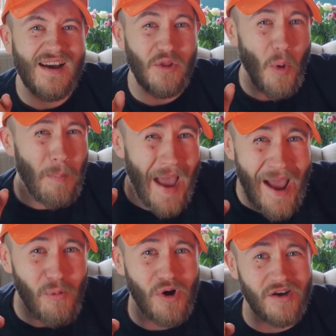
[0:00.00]
a lot of
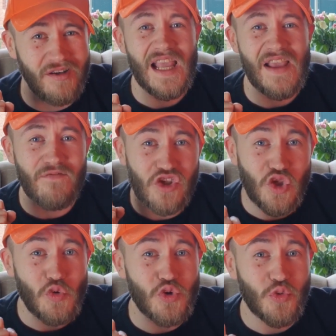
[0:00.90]
power in the
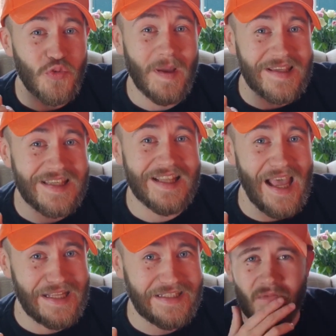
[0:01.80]
social space
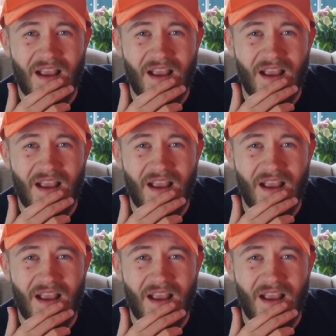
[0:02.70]
today.